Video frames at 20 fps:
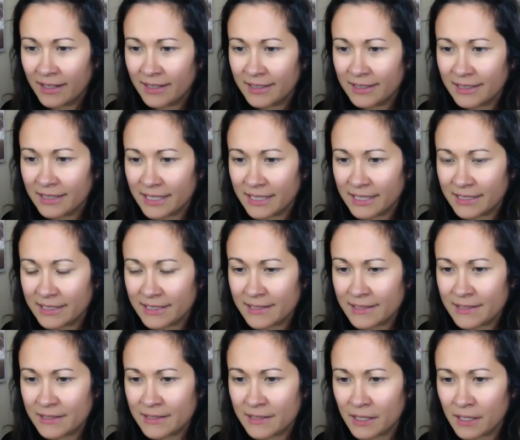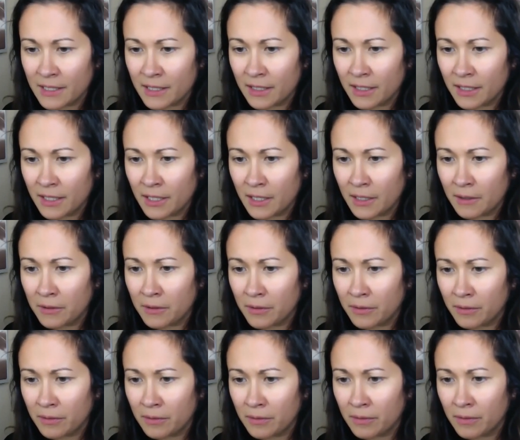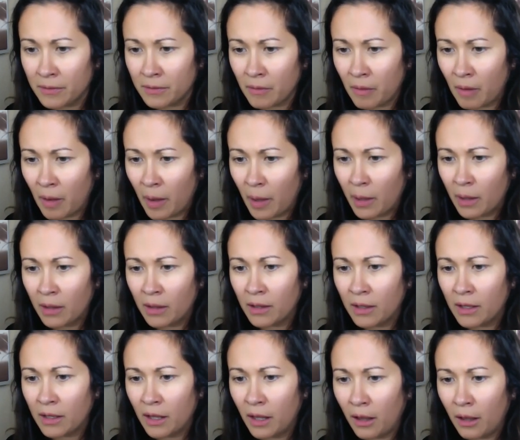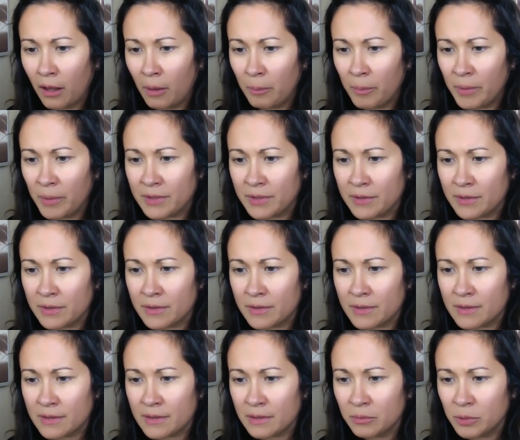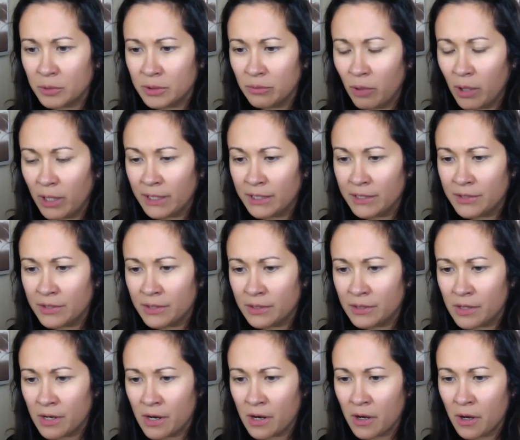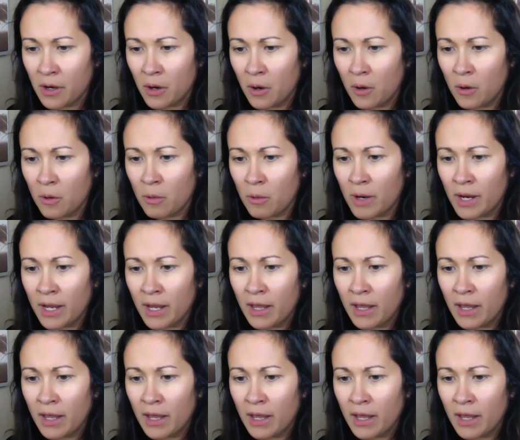Let's see. Um, someone wanted to know